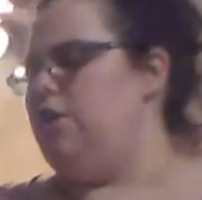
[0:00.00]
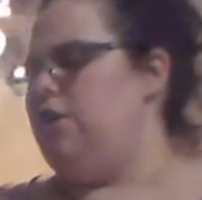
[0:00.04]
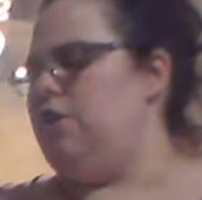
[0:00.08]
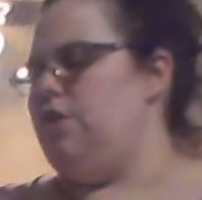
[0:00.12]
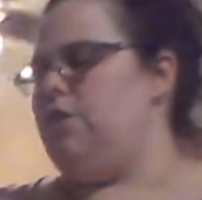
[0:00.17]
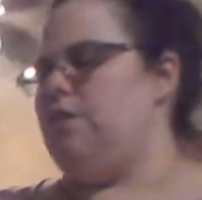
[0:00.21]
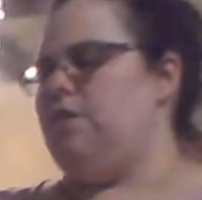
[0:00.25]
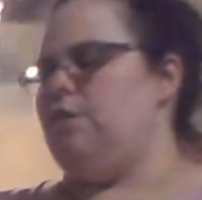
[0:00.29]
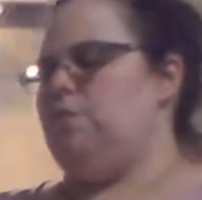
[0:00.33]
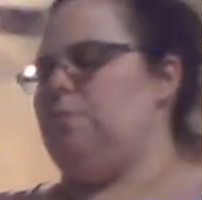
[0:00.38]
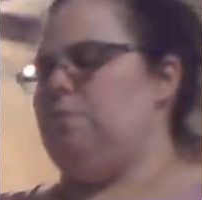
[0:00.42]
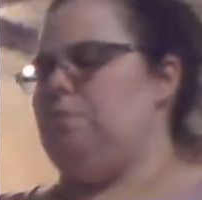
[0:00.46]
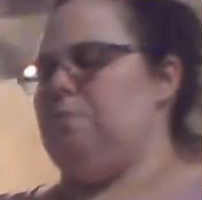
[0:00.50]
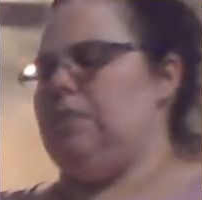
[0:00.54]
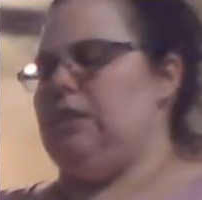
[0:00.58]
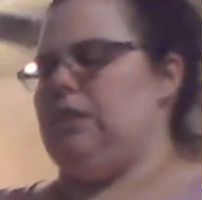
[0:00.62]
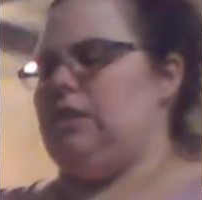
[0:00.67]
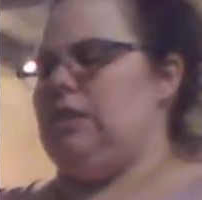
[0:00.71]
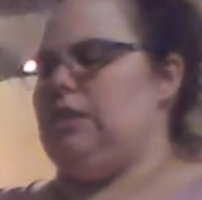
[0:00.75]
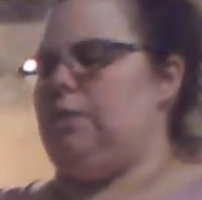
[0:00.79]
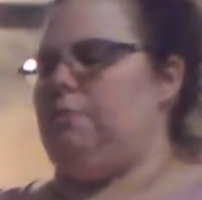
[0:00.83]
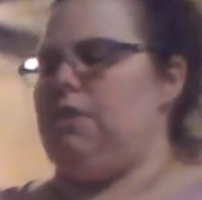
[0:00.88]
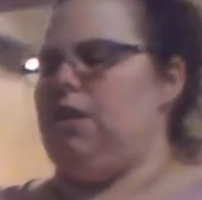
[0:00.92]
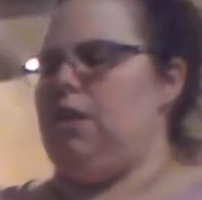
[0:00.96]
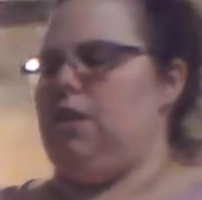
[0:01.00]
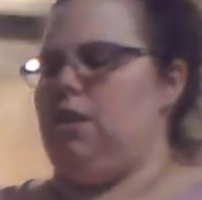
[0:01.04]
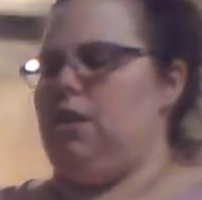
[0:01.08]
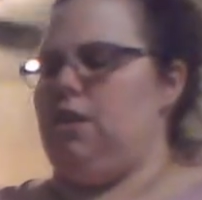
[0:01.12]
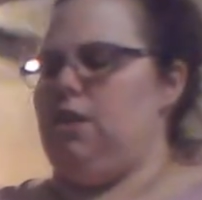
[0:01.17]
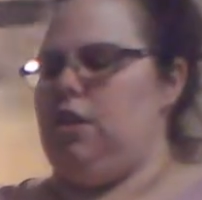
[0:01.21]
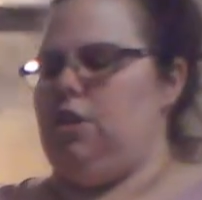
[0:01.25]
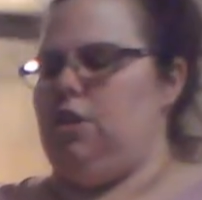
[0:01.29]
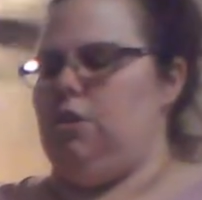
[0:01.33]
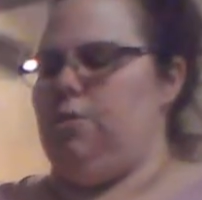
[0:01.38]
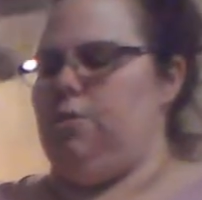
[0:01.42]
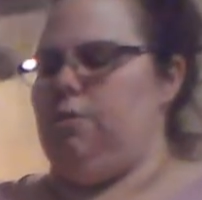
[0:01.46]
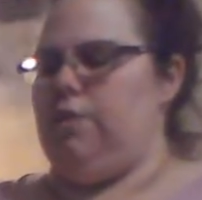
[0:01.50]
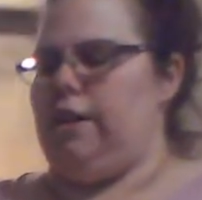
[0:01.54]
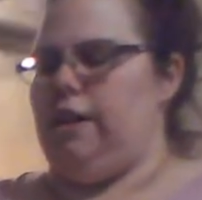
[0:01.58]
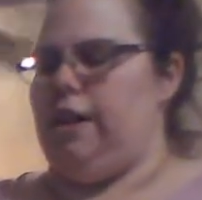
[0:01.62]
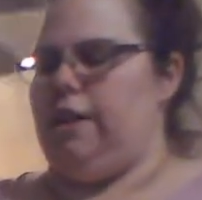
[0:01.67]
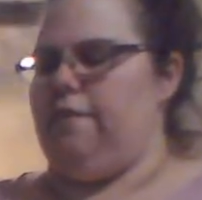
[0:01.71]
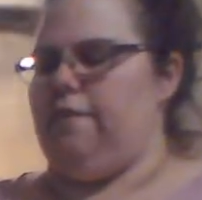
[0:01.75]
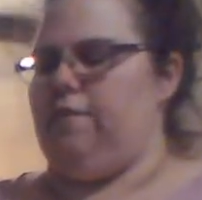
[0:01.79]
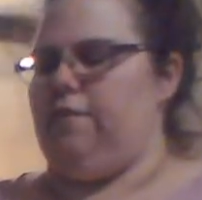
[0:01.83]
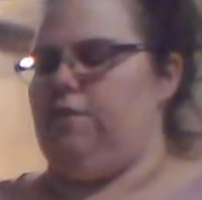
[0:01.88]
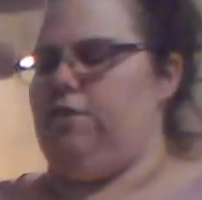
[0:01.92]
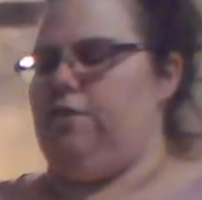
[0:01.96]
this would be something that you would
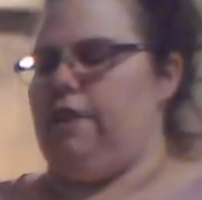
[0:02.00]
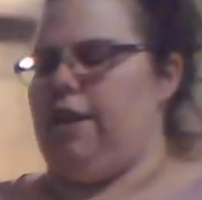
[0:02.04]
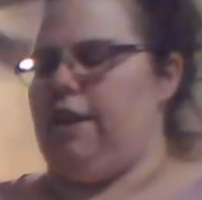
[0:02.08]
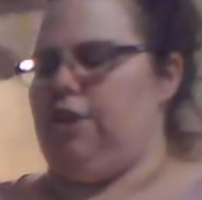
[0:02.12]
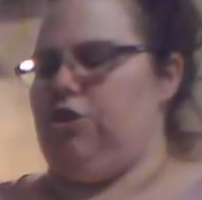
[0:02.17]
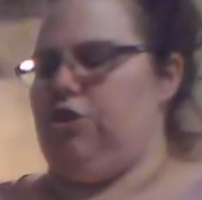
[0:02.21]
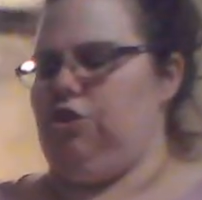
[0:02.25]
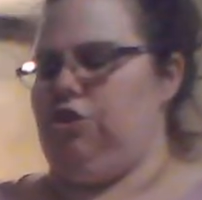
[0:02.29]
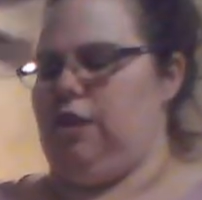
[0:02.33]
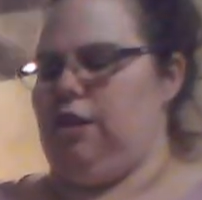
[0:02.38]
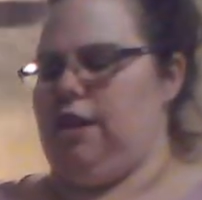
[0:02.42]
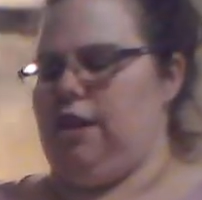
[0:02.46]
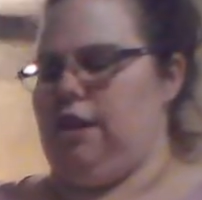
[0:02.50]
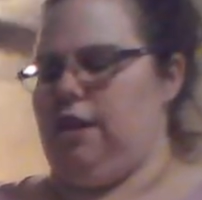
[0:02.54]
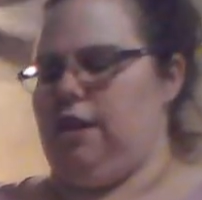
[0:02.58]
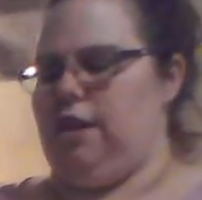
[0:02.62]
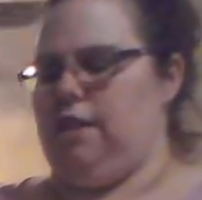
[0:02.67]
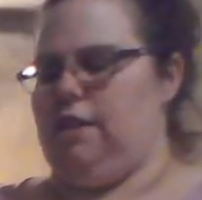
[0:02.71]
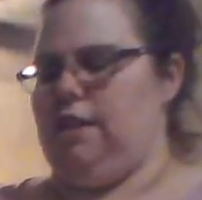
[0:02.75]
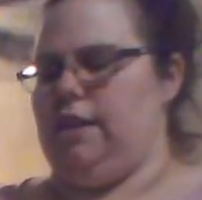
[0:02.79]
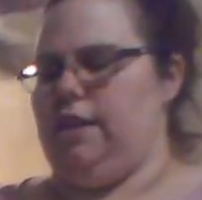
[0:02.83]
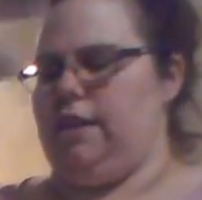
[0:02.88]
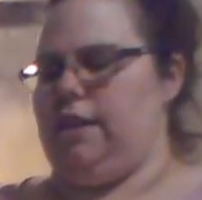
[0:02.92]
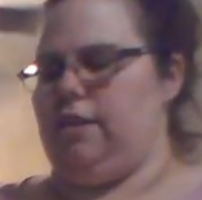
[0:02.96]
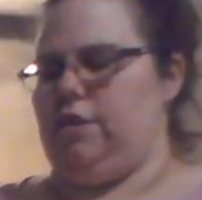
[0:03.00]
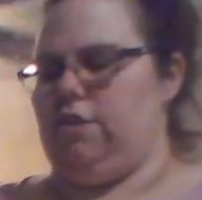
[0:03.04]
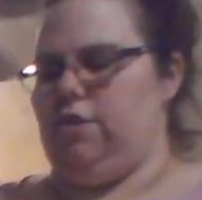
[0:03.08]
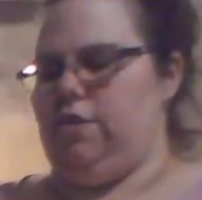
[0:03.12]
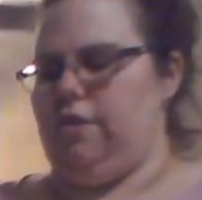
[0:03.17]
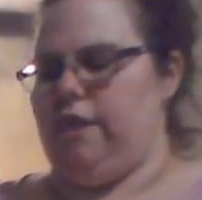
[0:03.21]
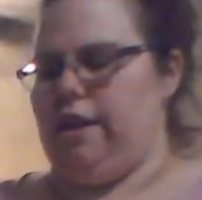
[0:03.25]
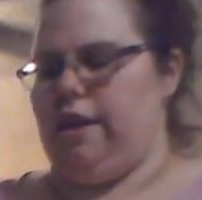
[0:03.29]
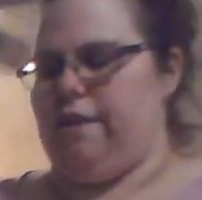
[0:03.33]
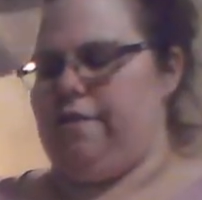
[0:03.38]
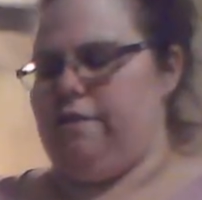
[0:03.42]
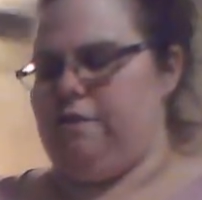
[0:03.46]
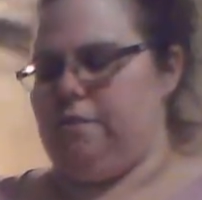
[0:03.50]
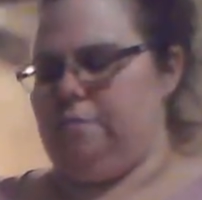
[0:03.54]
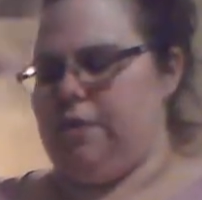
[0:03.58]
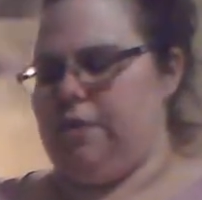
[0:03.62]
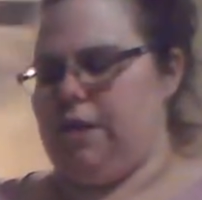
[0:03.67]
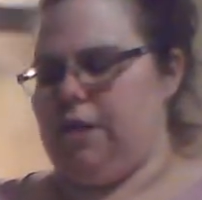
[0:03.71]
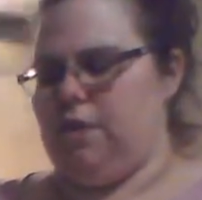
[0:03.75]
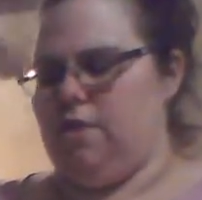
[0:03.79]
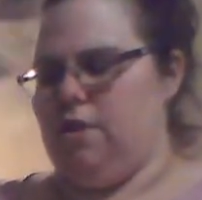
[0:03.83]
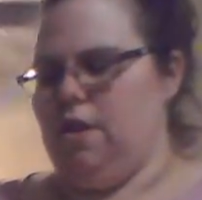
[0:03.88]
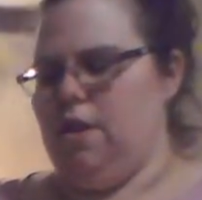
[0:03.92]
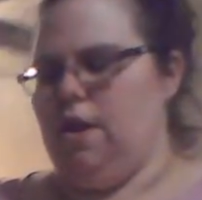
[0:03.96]
have to actually contact Kraft
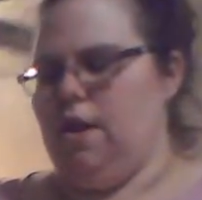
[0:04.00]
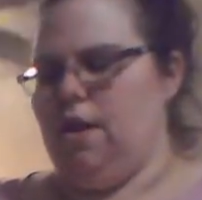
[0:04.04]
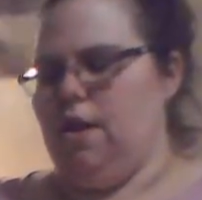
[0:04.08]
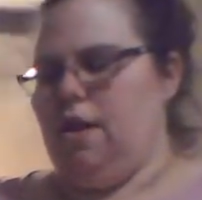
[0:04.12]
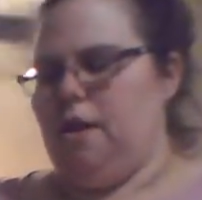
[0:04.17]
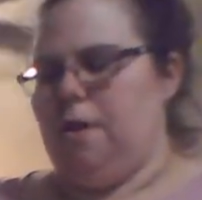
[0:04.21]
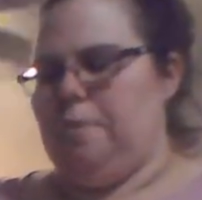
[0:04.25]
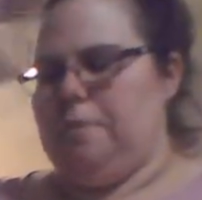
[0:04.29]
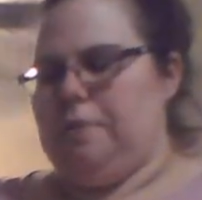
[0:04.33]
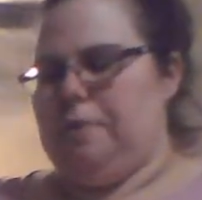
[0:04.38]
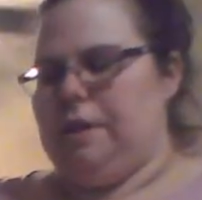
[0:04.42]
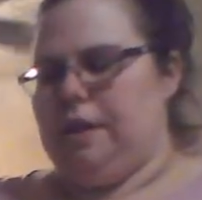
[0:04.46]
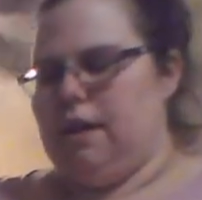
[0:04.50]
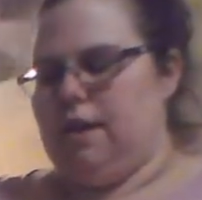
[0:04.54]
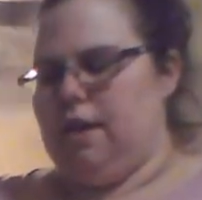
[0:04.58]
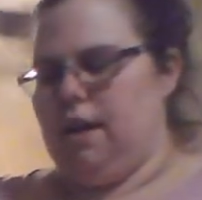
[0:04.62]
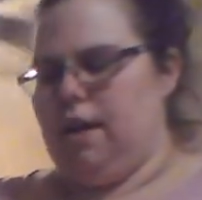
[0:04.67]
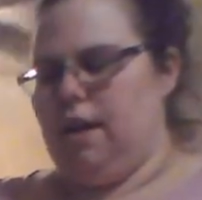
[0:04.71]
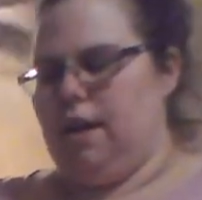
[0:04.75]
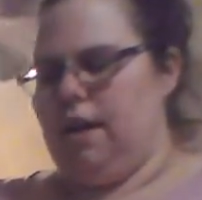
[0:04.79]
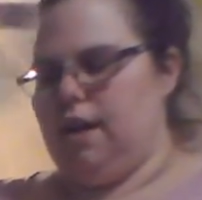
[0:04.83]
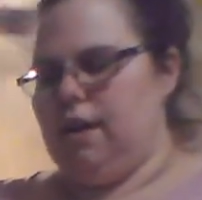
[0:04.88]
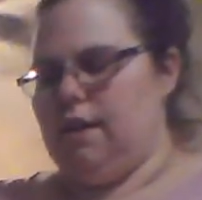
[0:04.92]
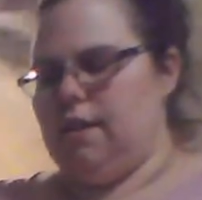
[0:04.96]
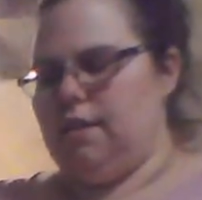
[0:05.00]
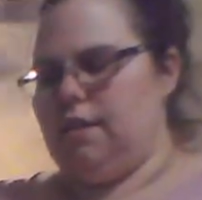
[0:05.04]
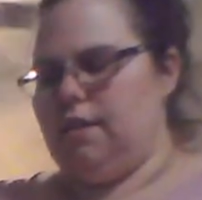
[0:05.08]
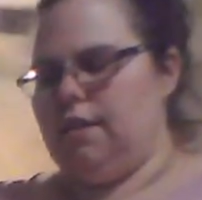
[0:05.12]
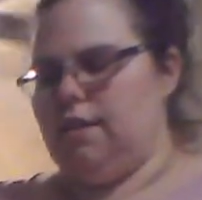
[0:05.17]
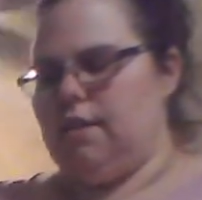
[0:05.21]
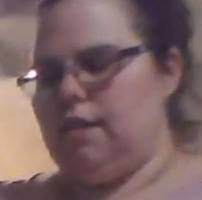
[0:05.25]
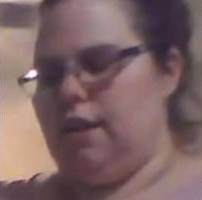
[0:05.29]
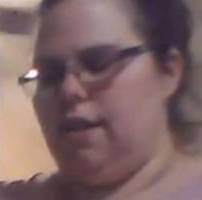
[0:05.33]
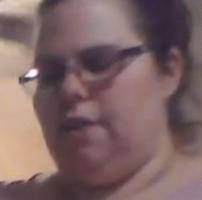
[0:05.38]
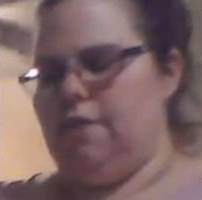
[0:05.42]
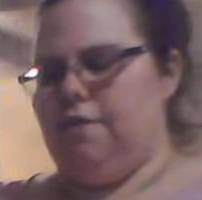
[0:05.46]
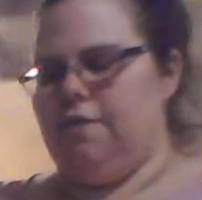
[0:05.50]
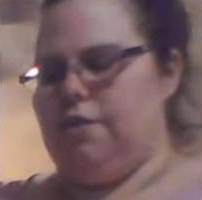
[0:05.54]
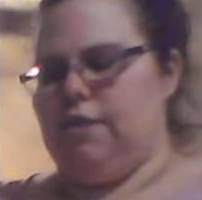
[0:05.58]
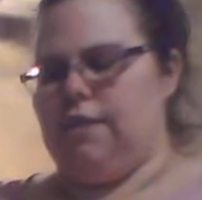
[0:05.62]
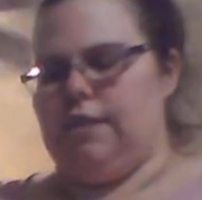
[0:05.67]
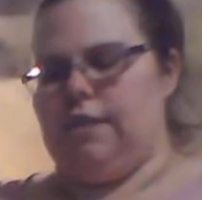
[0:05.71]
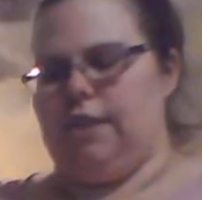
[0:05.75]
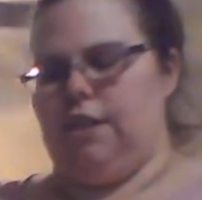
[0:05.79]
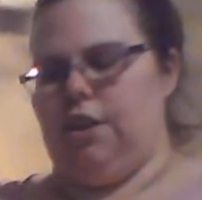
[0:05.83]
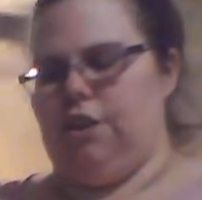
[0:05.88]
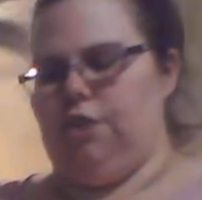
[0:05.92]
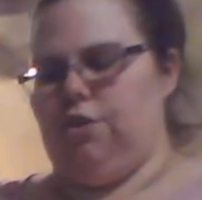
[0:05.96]
about because of the
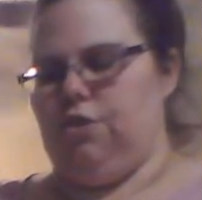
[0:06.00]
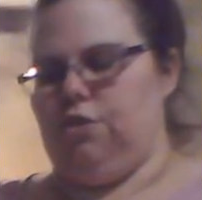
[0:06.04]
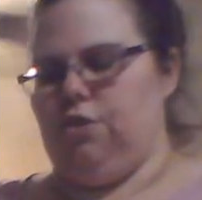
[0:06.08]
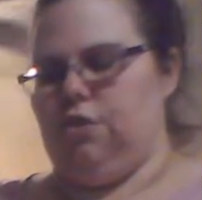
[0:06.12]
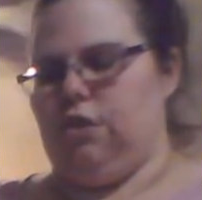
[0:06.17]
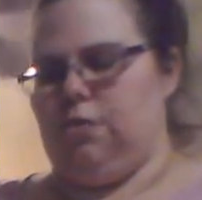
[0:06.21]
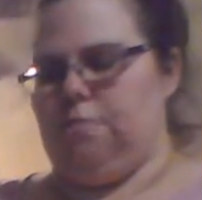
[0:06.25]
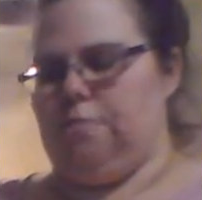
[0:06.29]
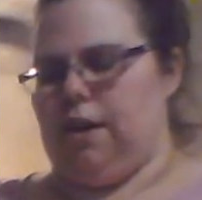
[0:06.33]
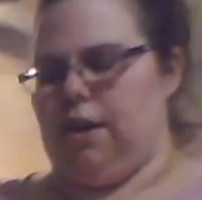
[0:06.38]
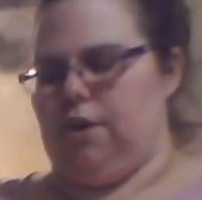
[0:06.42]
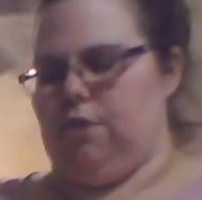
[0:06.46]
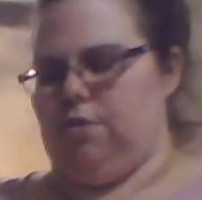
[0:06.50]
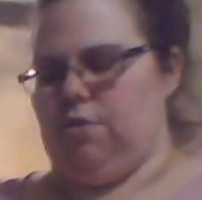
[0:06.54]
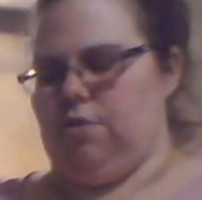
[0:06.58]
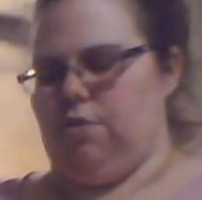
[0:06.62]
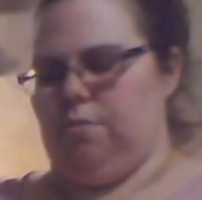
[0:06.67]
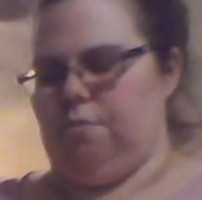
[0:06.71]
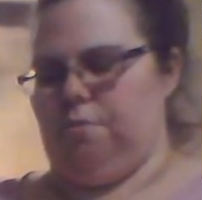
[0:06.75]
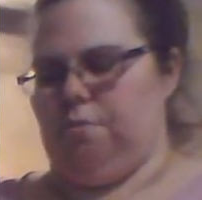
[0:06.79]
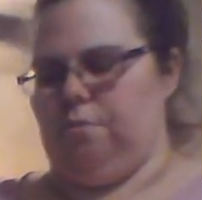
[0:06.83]
cellulose powder.